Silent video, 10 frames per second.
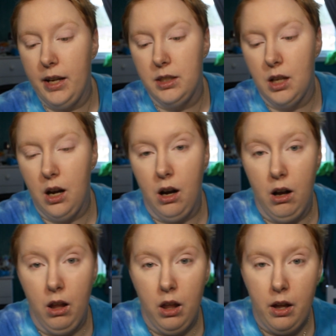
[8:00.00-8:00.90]
it's
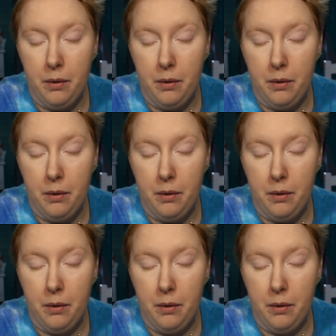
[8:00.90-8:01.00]
all